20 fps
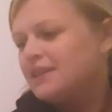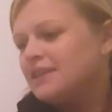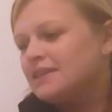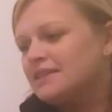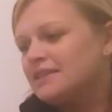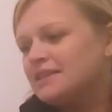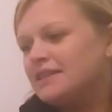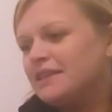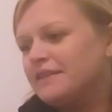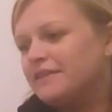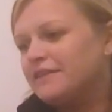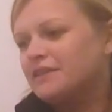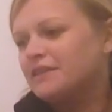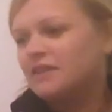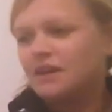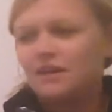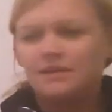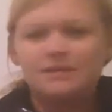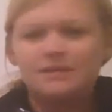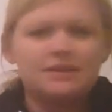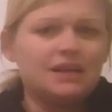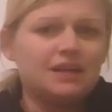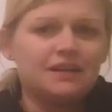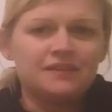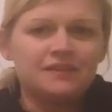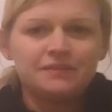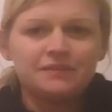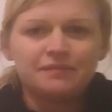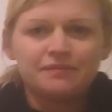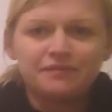Stephen's got himself
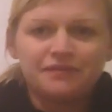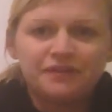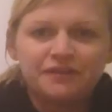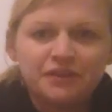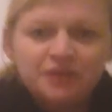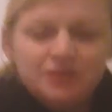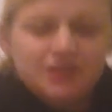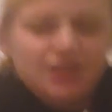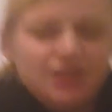some food that